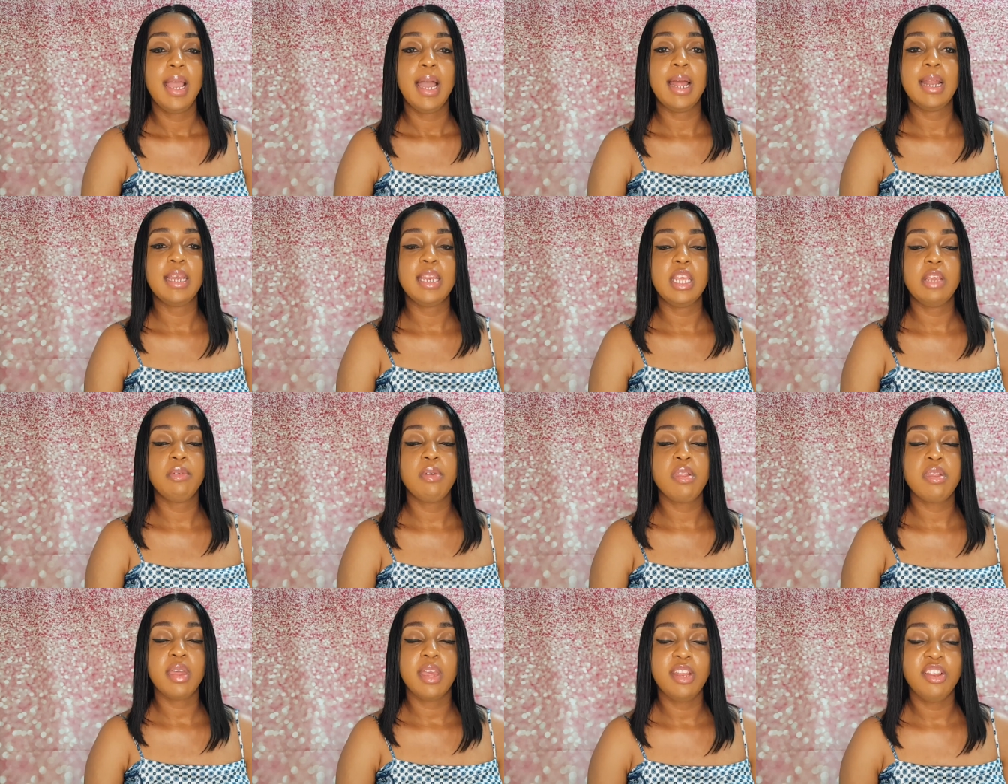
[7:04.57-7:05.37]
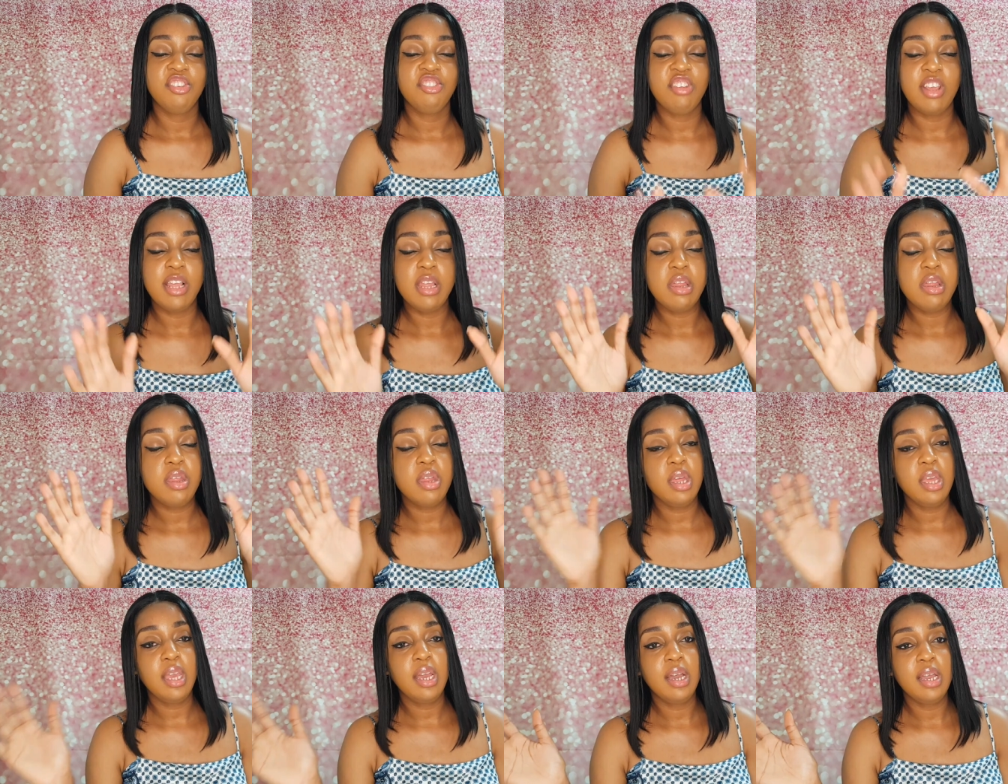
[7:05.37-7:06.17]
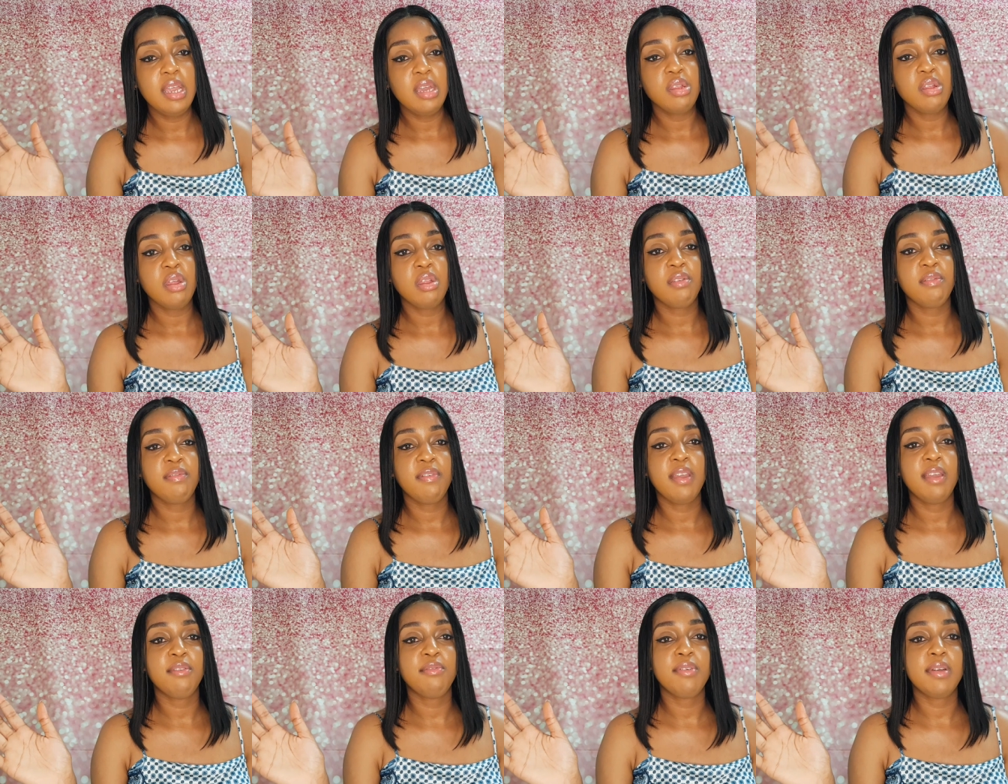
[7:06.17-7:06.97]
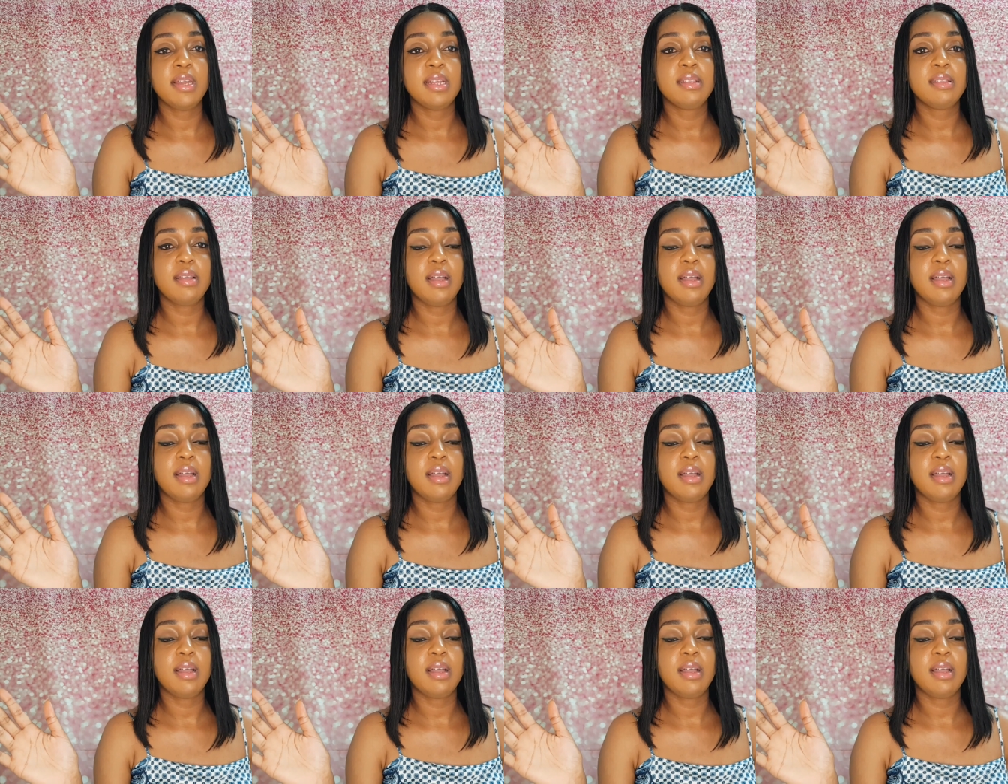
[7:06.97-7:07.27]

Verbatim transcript: And he was saying Shenseea is his favorite